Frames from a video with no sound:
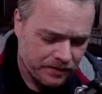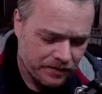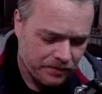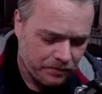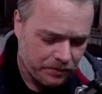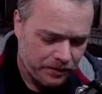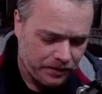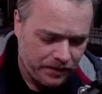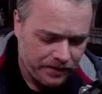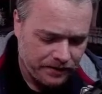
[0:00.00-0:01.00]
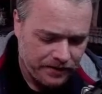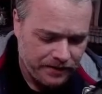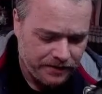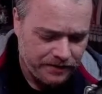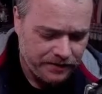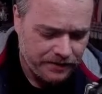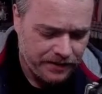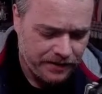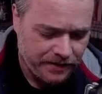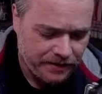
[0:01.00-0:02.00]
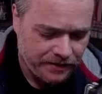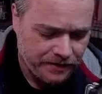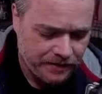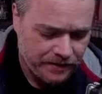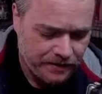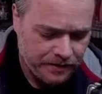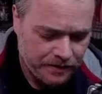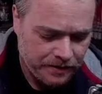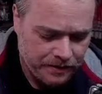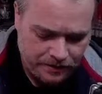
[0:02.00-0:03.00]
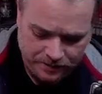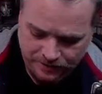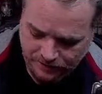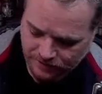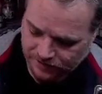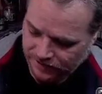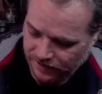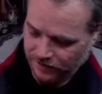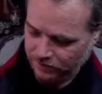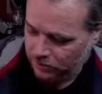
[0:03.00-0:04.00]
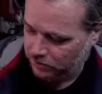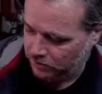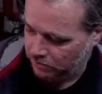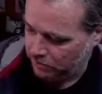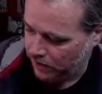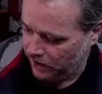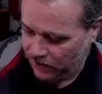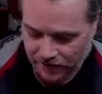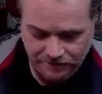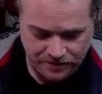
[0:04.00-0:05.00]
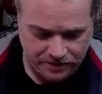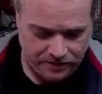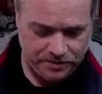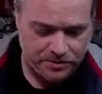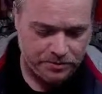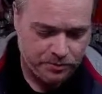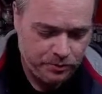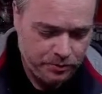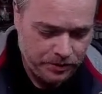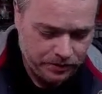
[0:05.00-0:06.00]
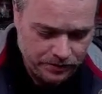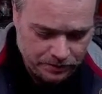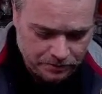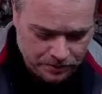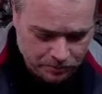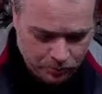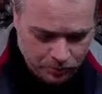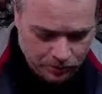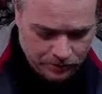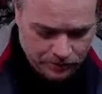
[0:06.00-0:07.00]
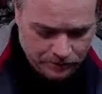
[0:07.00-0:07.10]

get one leg lead under there. This other one we may have to unscrew a little bit more.